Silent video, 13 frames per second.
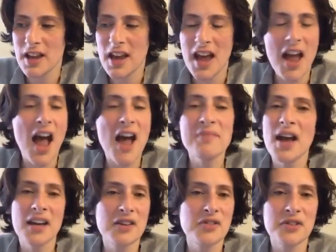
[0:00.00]
I'm
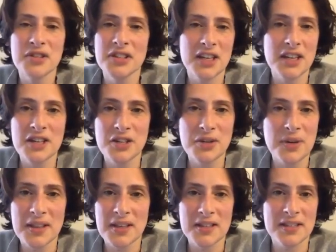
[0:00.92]
not interested in
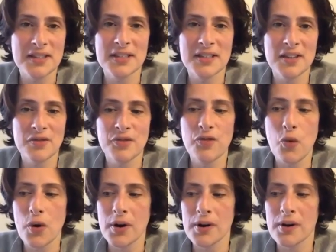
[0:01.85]
doing this
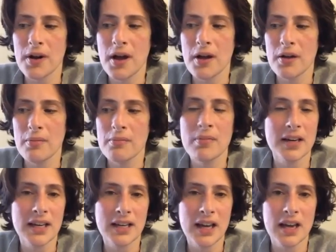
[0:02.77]
for
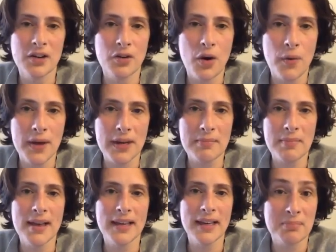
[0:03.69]
money and growing and
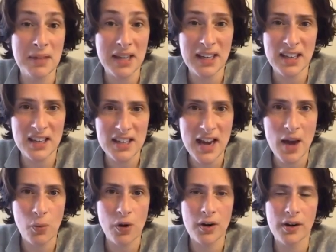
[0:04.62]
making a media
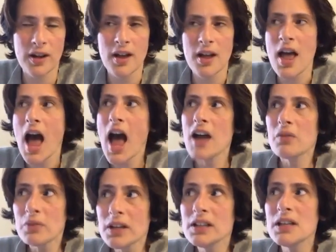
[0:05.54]
network. I
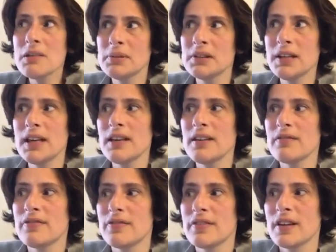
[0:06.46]
really
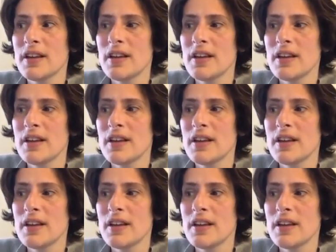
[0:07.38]
believe